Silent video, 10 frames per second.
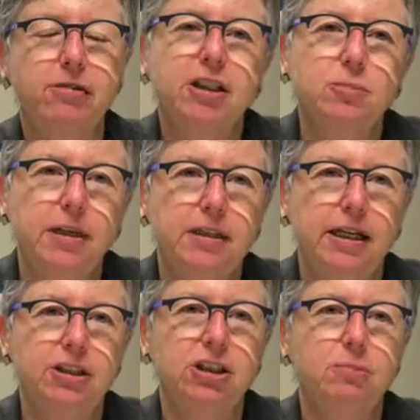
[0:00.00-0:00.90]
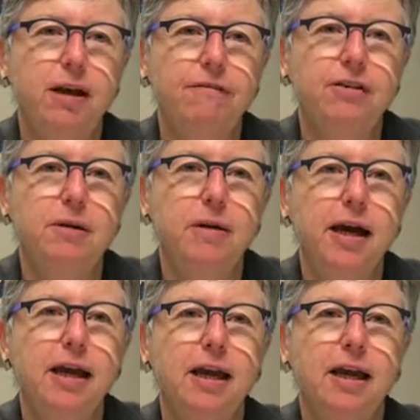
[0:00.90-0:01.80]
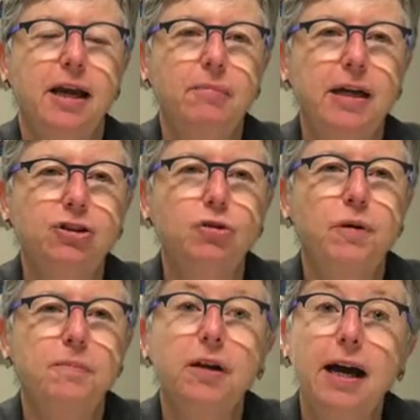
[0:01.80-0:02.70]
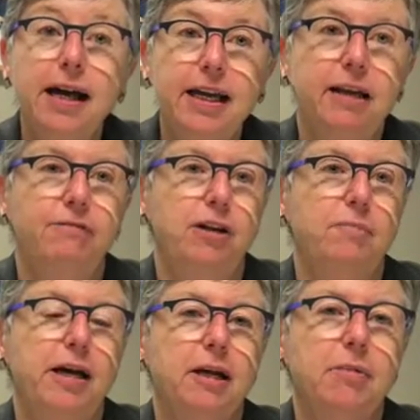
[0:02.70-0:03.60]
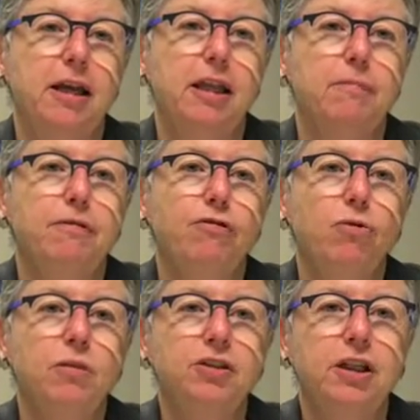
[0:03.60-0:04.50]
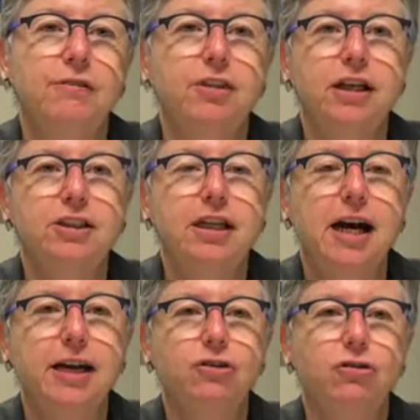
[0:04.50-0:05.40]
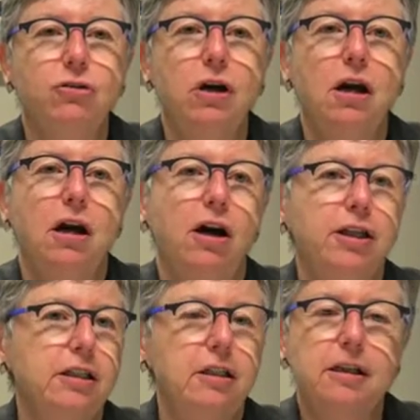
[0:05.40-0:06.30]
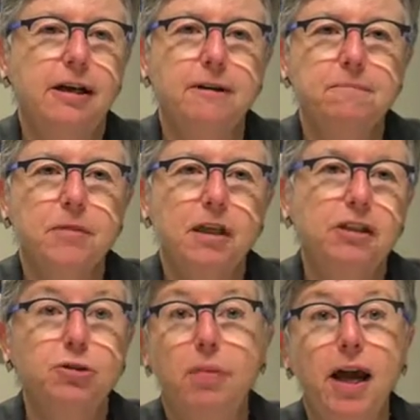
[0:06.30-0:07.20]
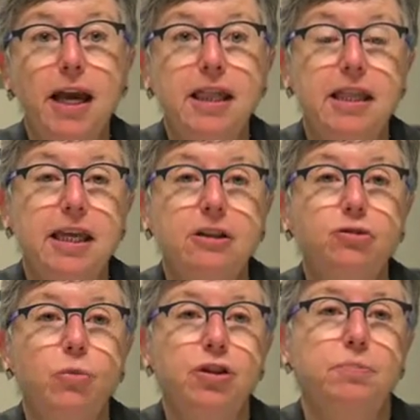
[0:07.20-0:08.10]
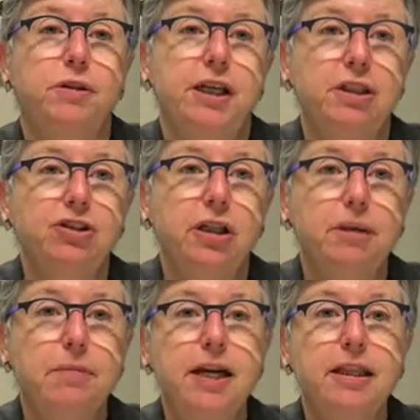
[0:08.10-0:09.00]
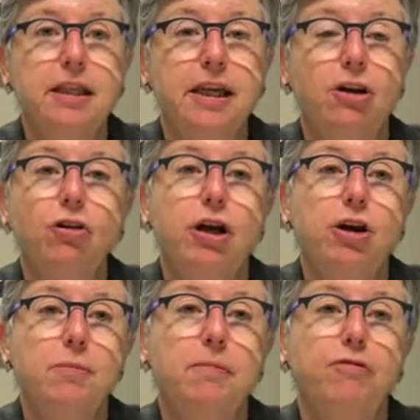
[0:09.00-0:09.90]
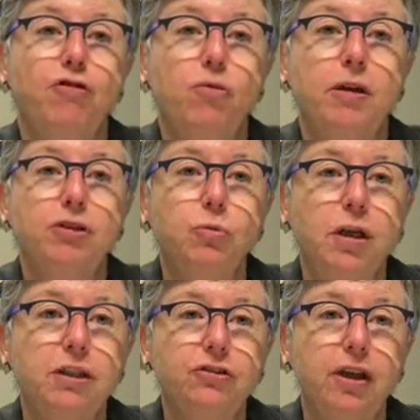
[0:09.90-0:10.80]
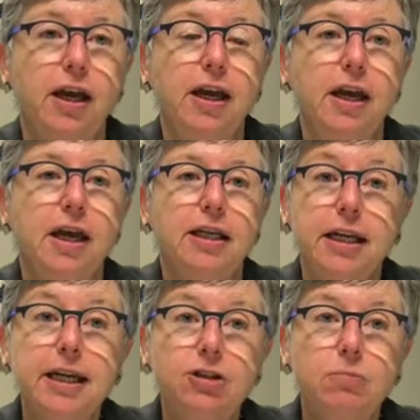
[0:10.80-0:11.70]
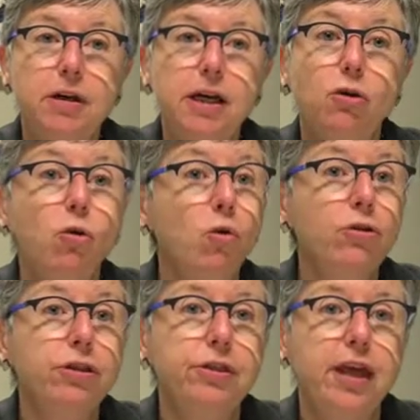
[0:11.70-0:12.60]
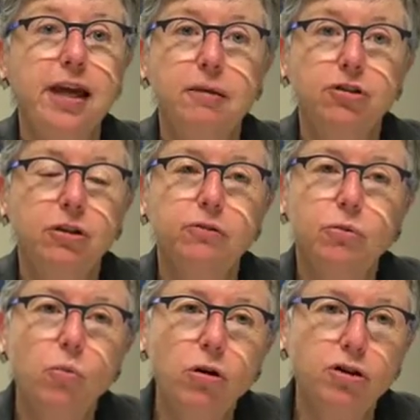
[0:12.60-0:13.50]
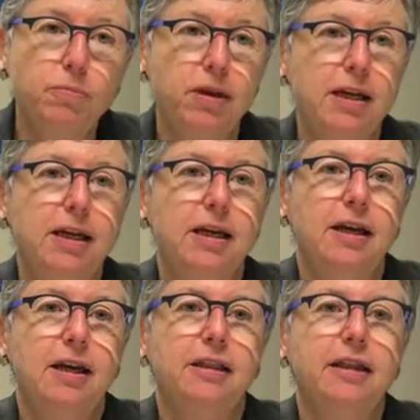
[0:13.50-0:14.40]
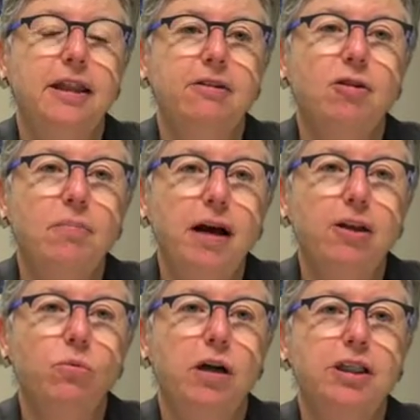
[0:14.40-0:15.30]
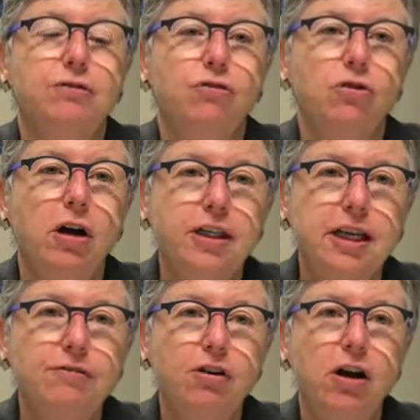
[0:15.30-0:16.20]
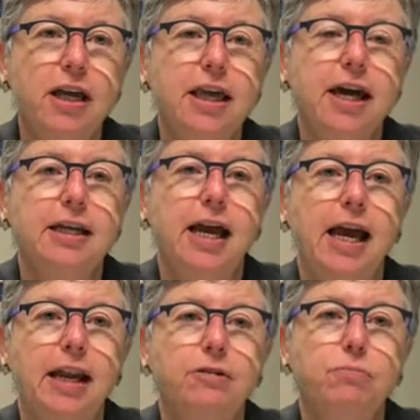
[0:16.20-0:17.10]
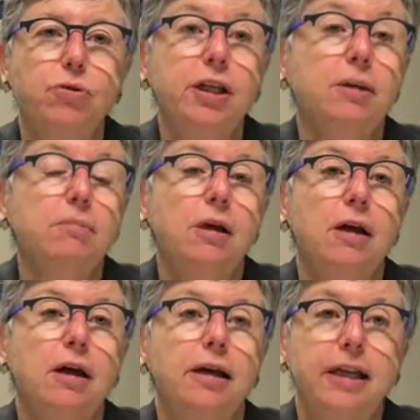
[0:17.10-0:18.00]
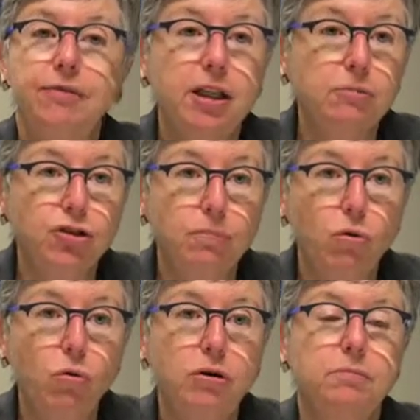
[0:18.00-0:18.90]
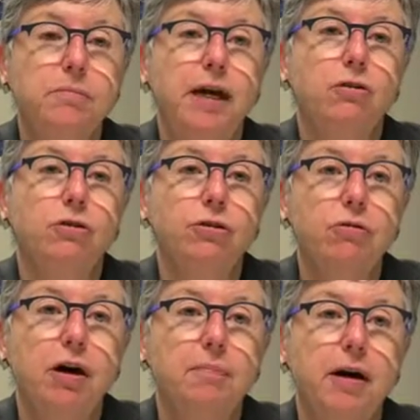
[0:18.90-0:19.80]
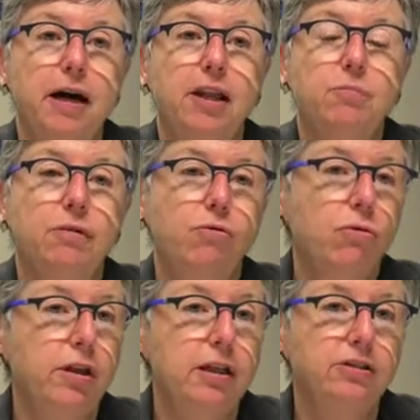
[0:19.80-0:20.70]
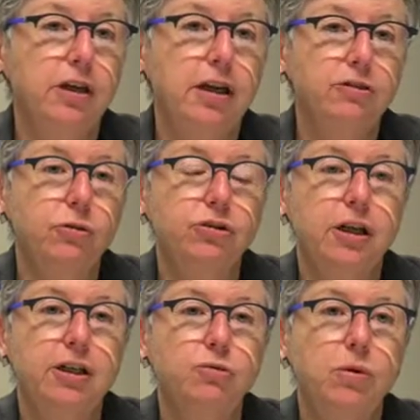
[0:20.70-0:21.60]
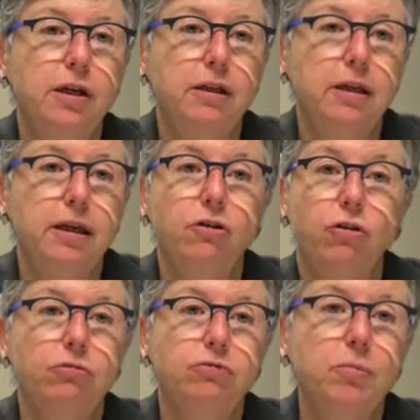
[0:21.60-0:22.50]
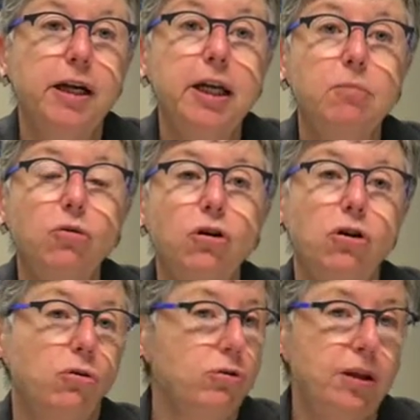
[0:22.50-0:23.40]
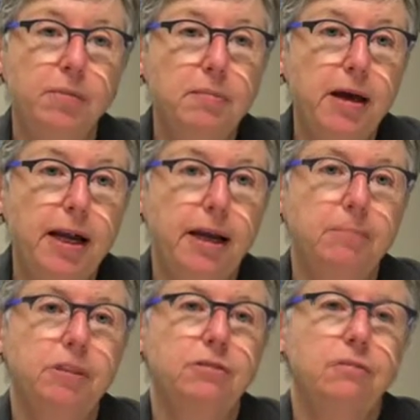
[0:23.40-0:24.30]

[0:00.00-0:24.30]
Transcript: our expectations about feedback and make sure people are getting feedback about their performance. And if they start to display things which potentially mean that they're not going to be performing as well as they need to be, or they themselves would want to be, that there are pathways for identifying that and giving them support back onto the right path before things get to a stage where they're not remediable or something bad happens.